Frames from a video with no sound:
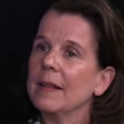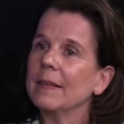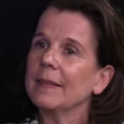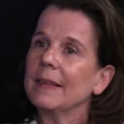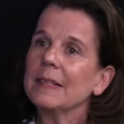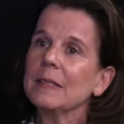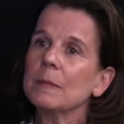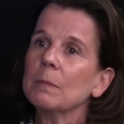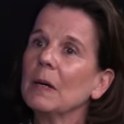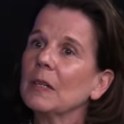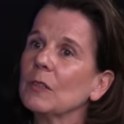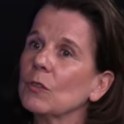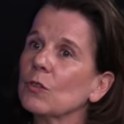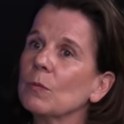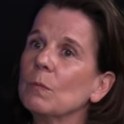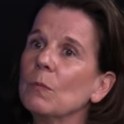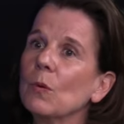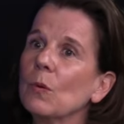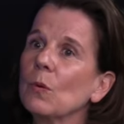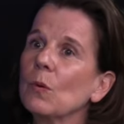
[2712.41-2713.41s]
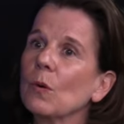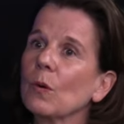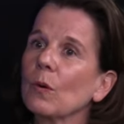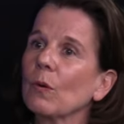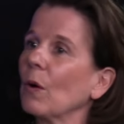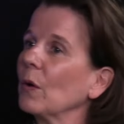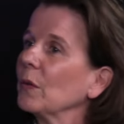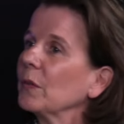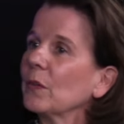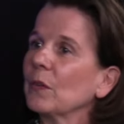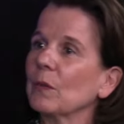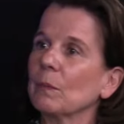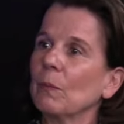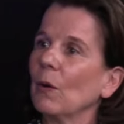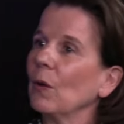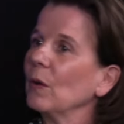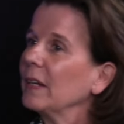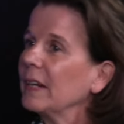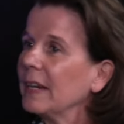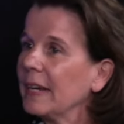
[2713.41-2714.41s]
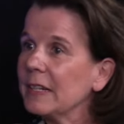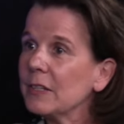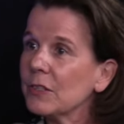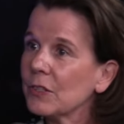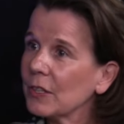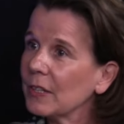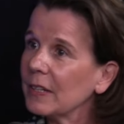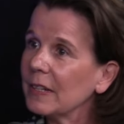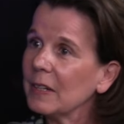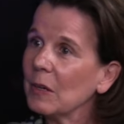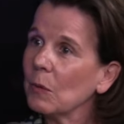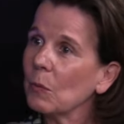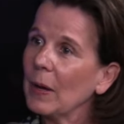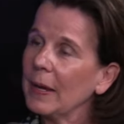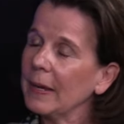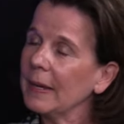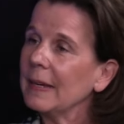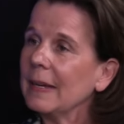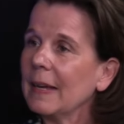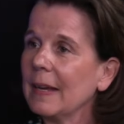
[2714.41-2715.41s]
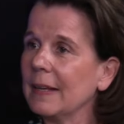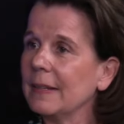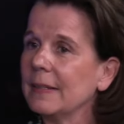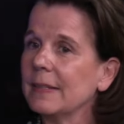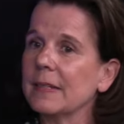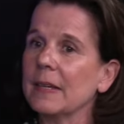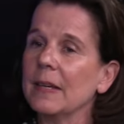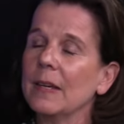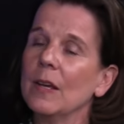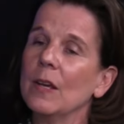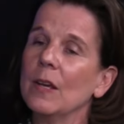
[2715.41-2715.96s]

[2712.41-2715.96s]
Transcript: There's much more cross pollination in a way and